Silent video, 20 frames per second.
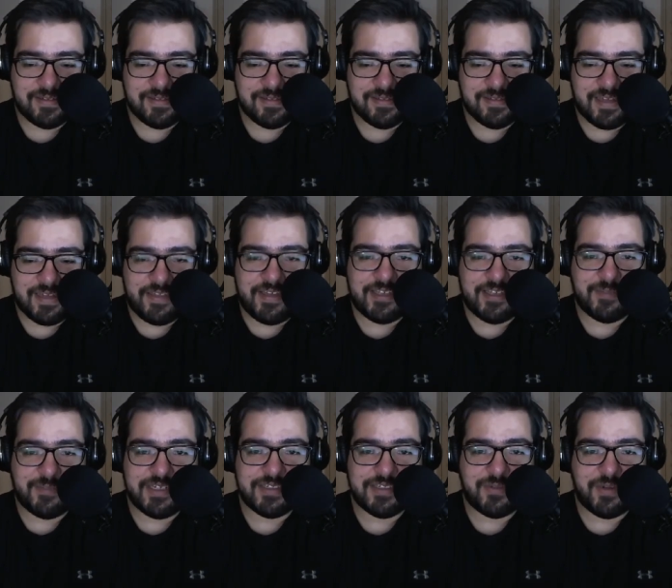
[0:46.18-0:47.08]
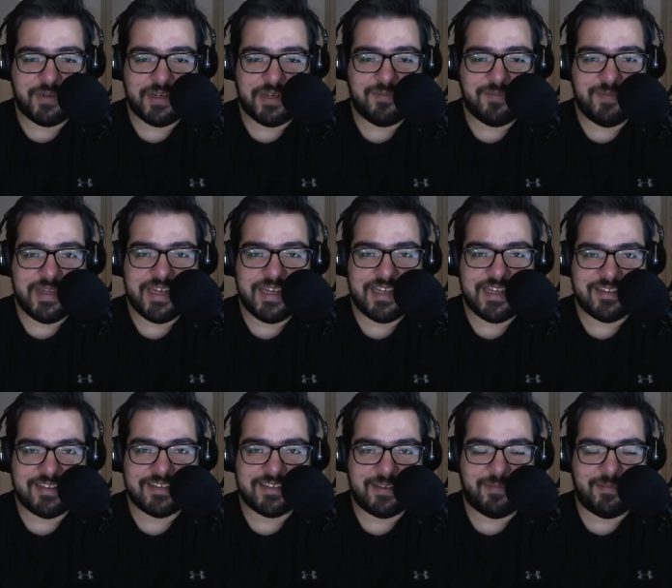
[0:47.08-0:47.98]
I think it's because you want to admit it
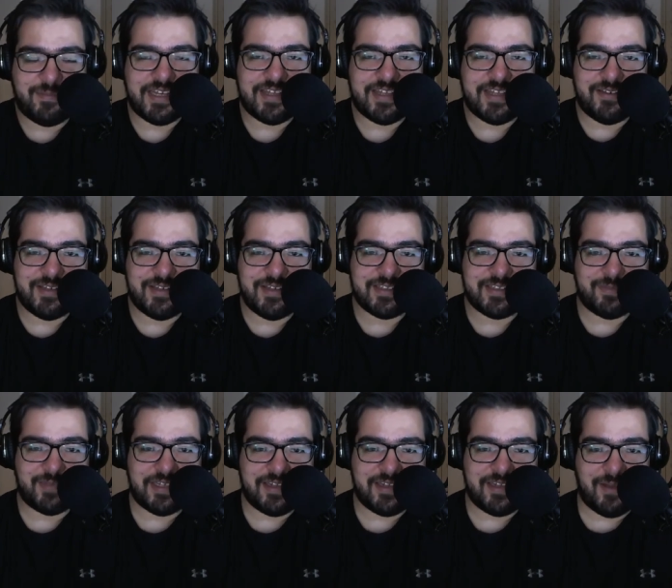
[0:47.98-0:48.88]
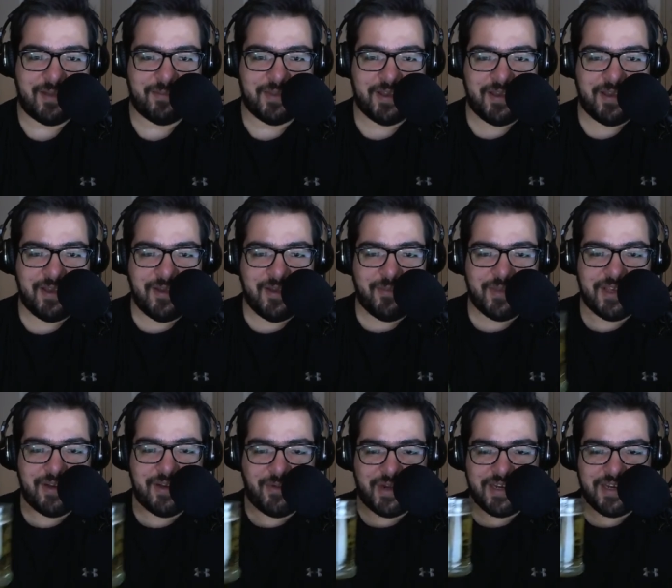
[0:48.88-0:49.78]
to somebody that you did something dumb, but you
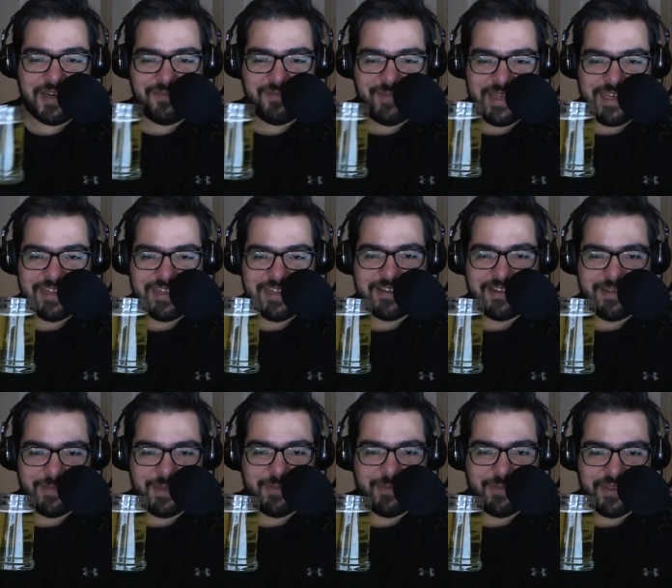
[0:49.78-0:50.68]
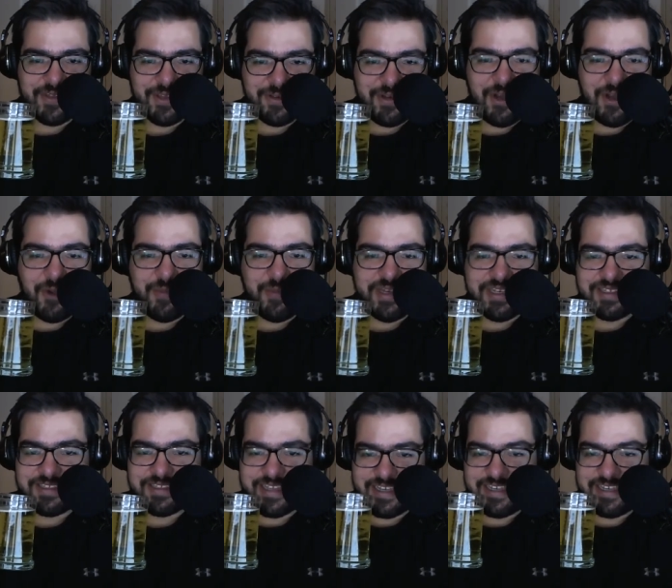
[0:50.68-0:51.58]
don't want to admit it to the people that you know because
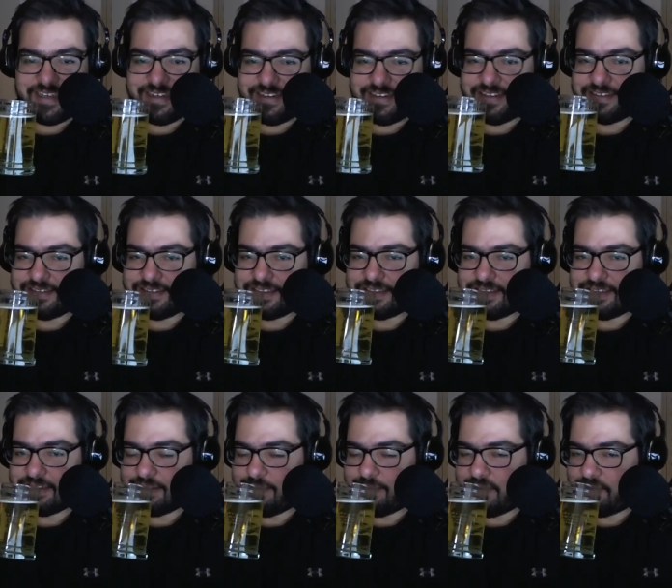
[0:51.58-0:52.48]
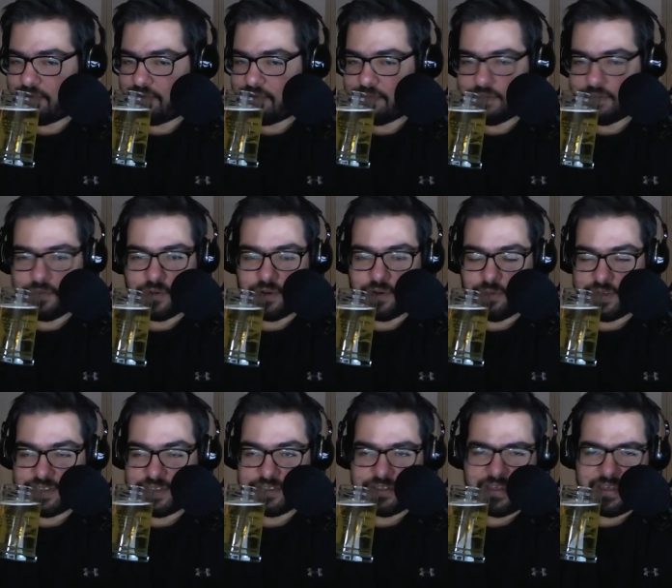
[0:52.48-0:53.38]
they can consistently make fun of you for it,
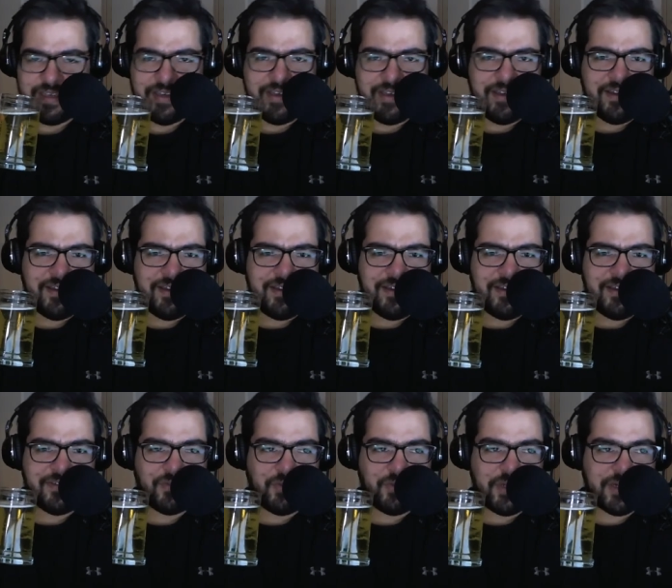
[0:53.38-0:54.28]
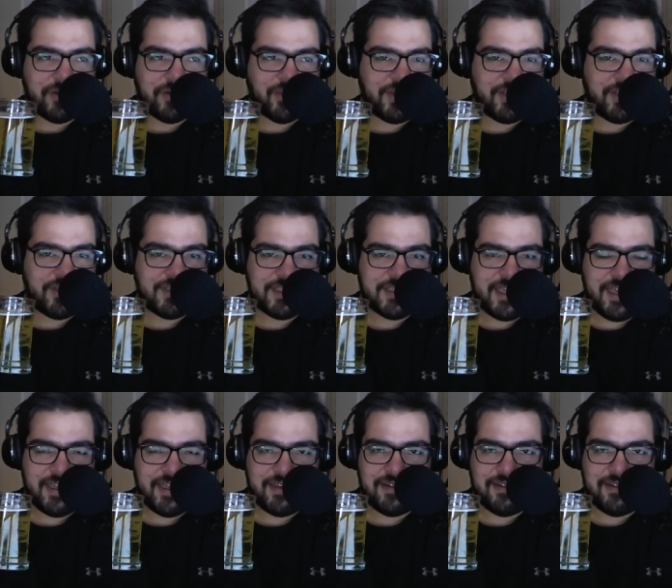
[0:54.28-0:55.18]
which is weird when you say
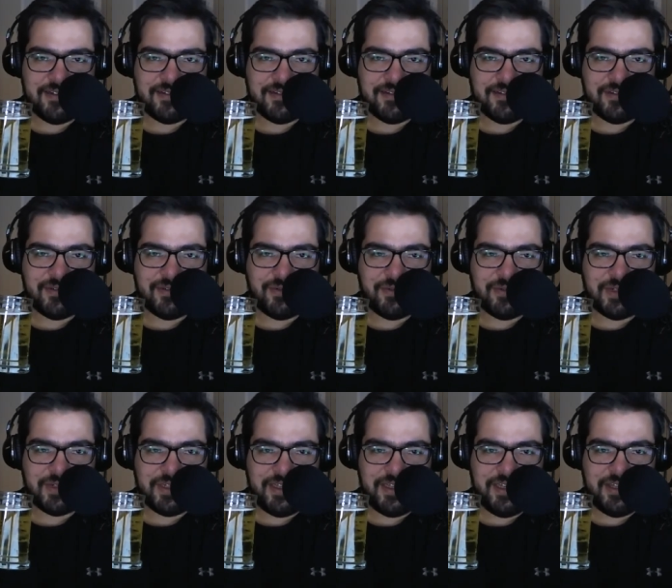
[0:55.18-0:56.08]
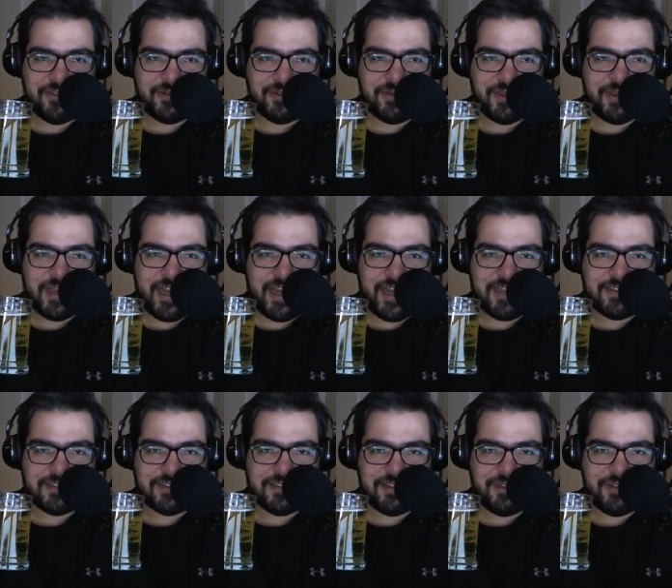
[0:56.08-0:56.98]
it to an ether that has
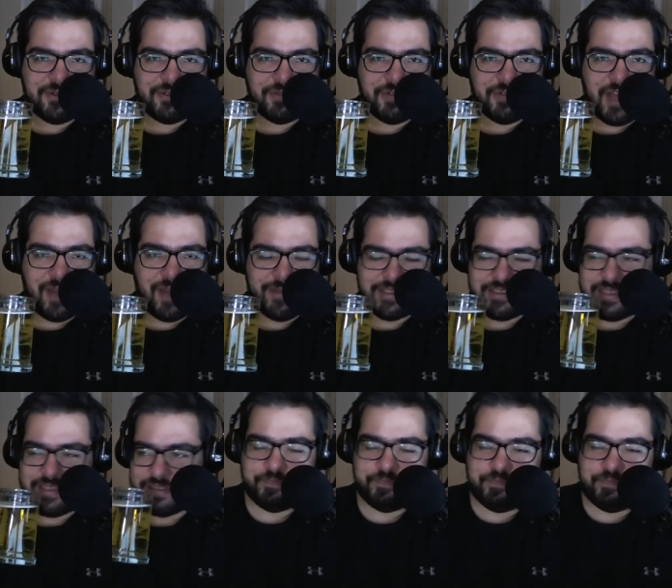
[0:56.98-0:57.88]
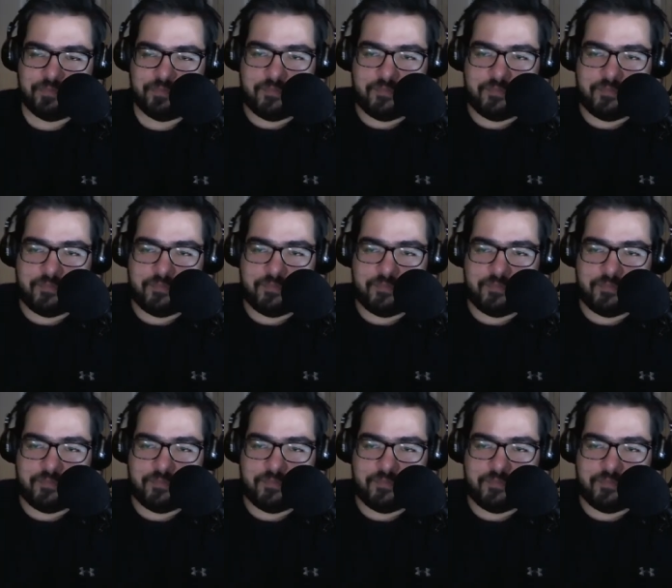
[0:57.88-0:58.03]
a YouTube comment section.